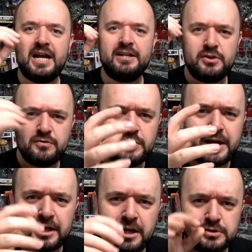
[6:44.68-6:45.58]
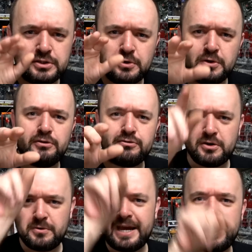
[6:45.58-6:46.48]
And so if you get close and you look
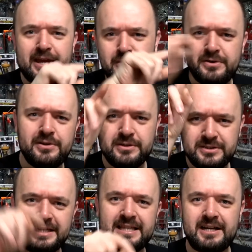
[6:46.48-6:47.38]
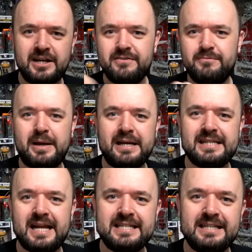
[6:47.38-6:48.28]
through, you can see that kind of
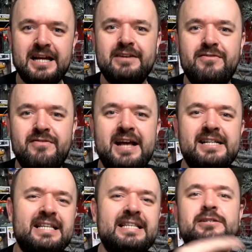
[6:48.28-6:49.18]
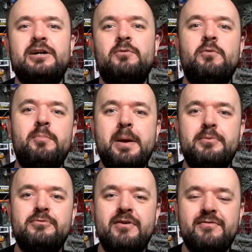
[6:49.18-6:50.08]
pixelated kind of effect. And that's kind of what people
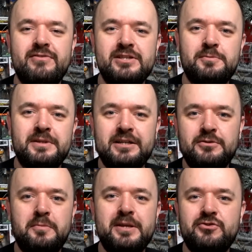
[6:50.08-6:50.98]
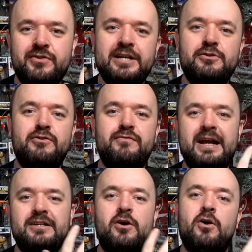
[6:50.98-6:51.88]
reference when they talk about screen door
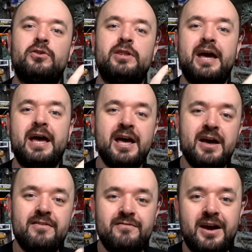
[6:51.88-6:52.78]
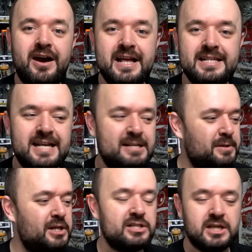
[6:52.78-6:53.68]
effect on their VR headsets.
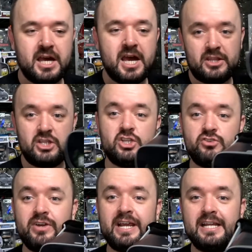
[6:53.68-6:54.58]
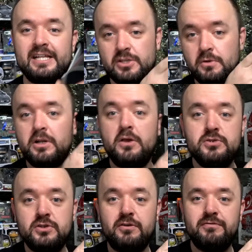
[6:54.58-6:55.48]
Because the screen is so close
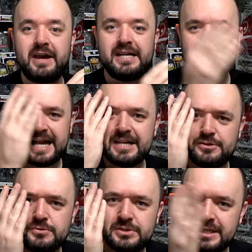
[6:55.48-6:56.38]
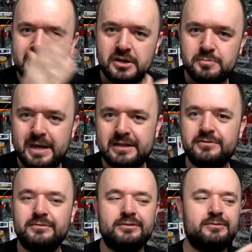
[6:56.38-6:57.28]
to your face, can you see those
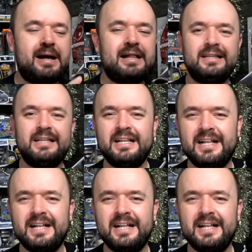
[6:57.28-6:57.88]
pixels? Well,